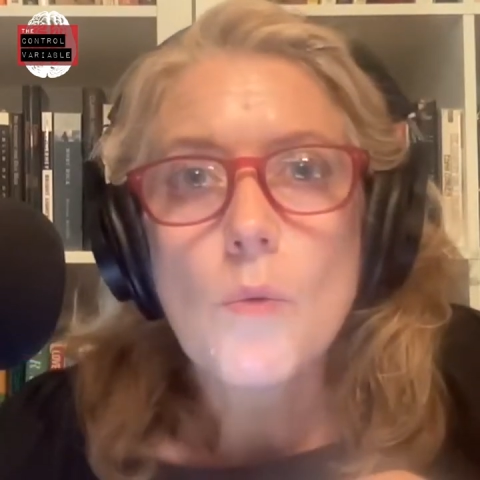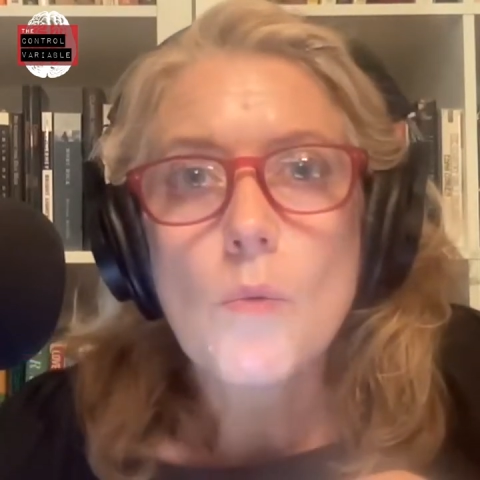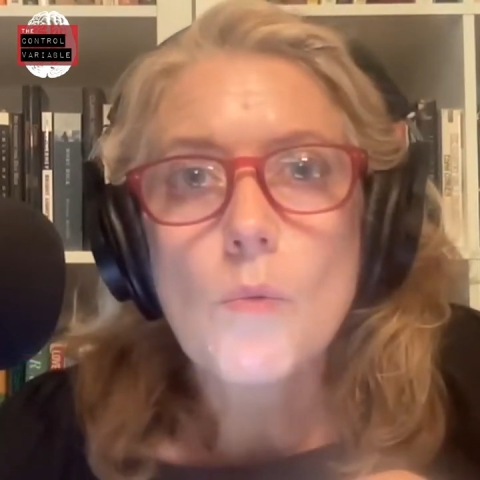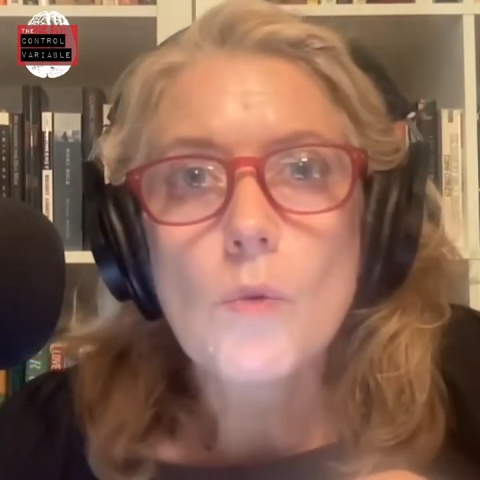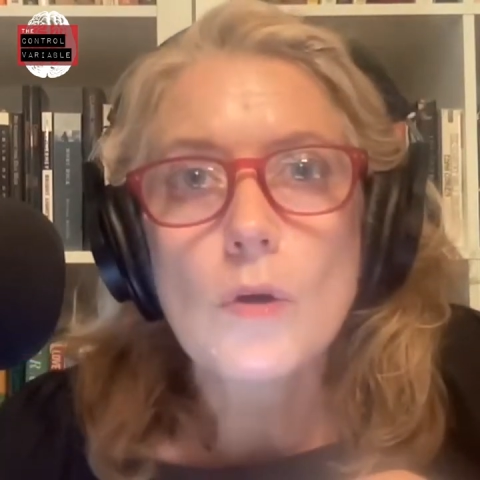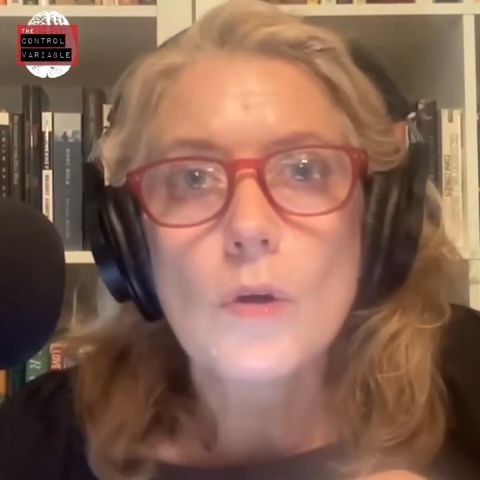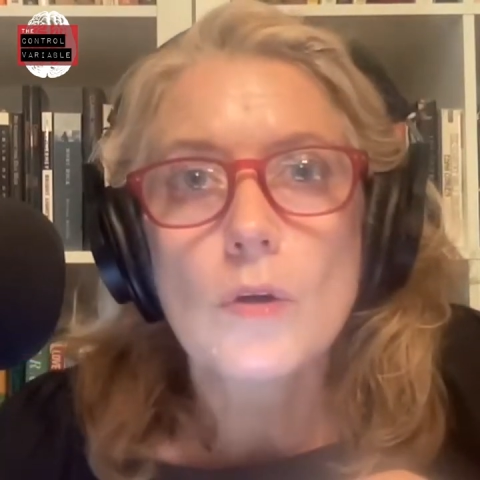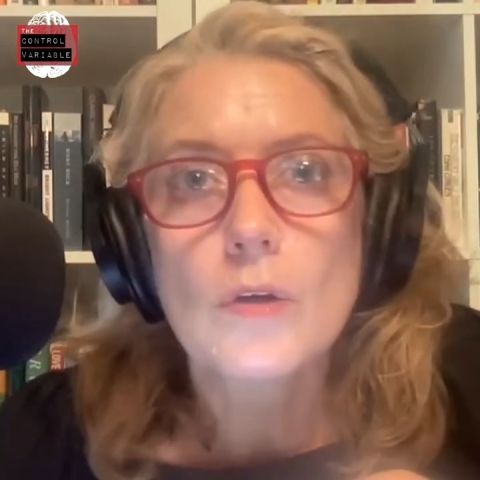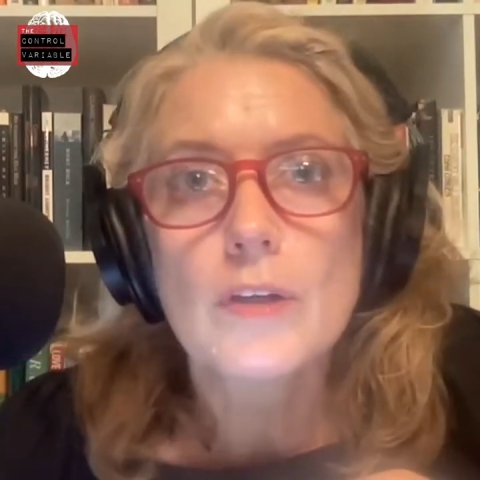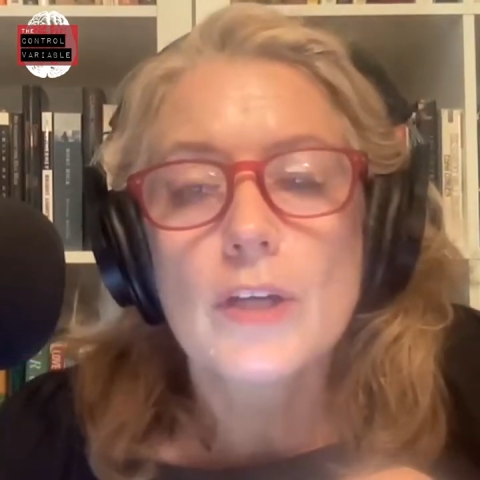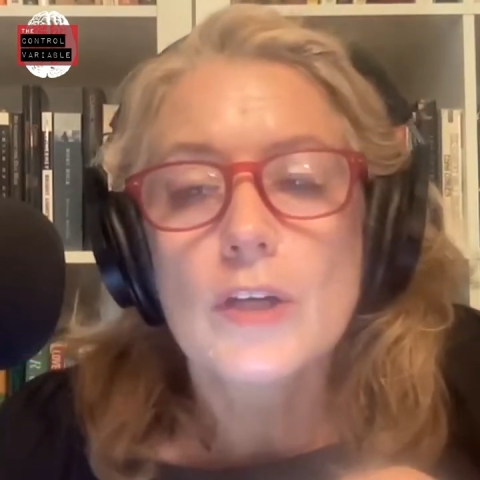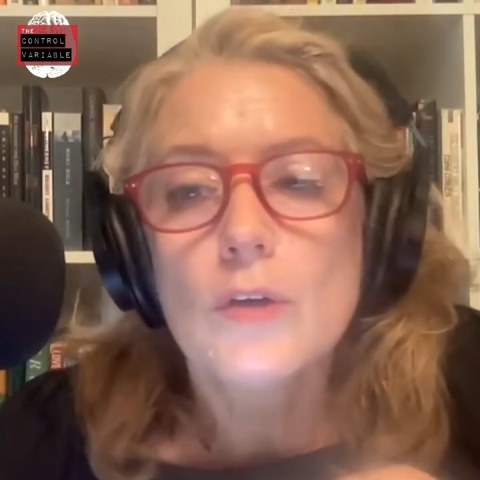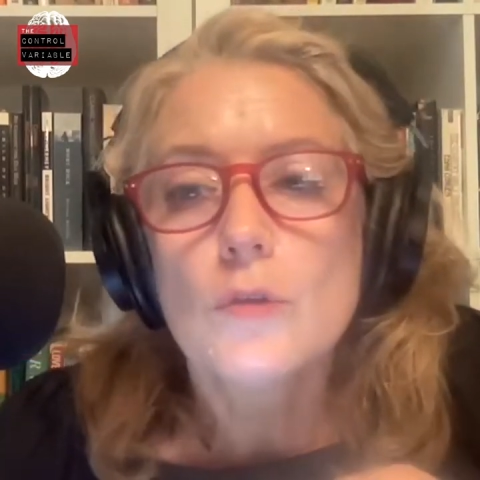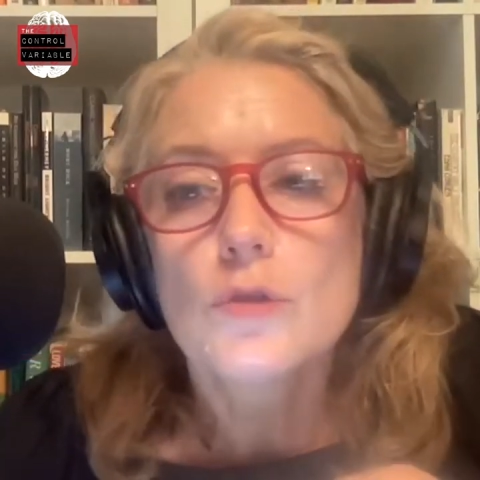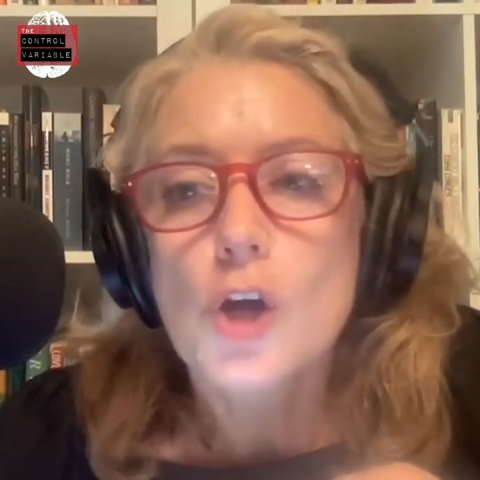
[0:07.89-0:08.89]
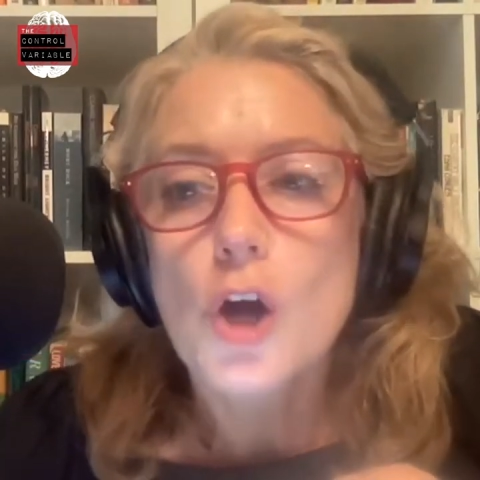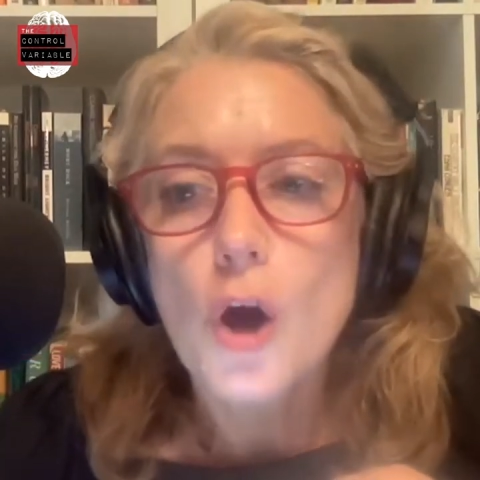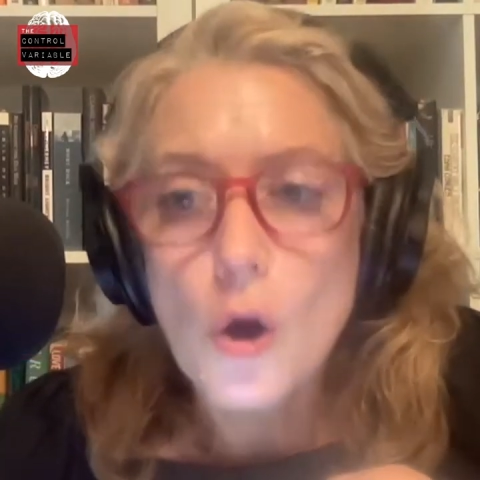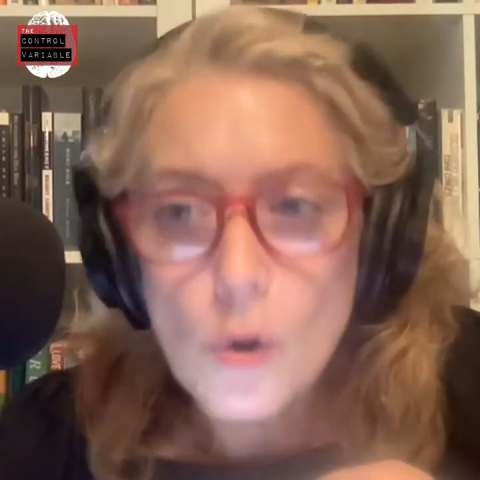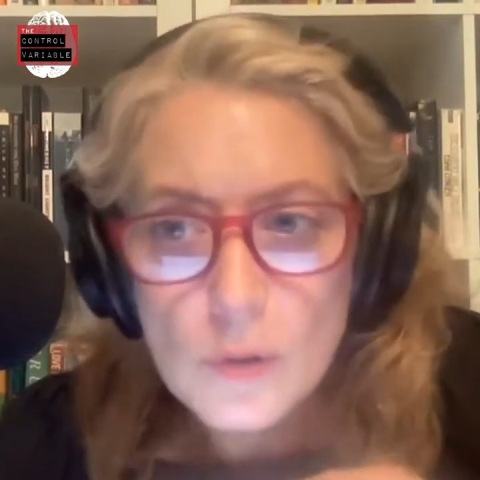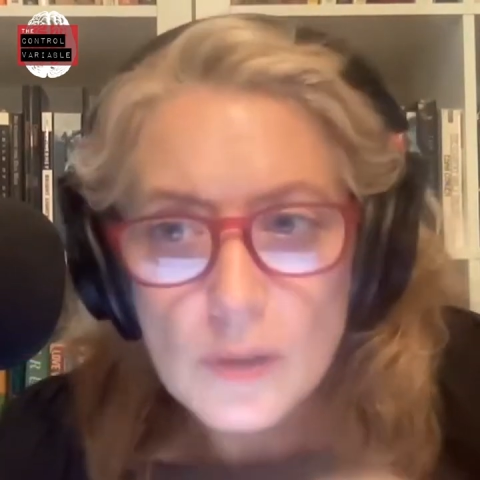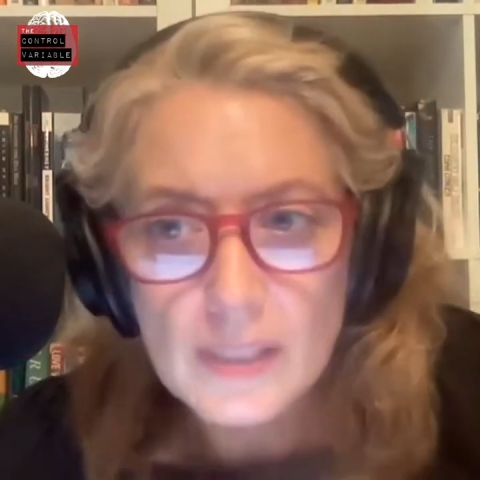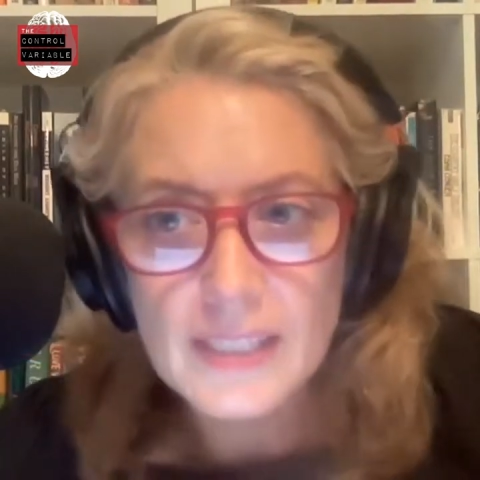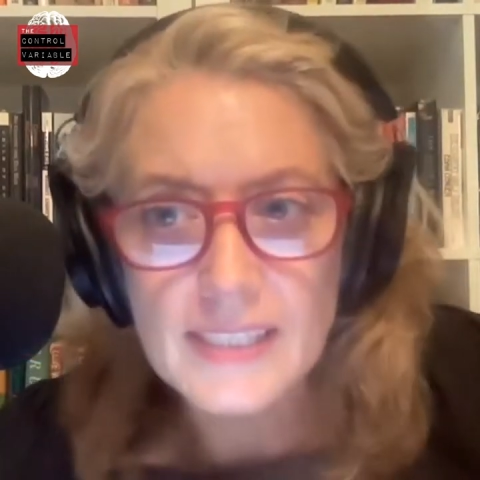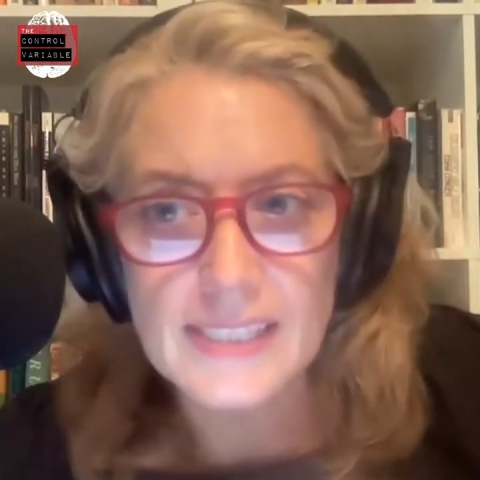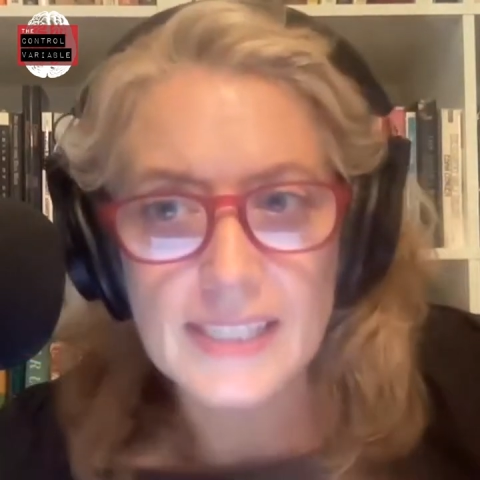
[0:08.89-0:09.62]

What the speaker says: were, totally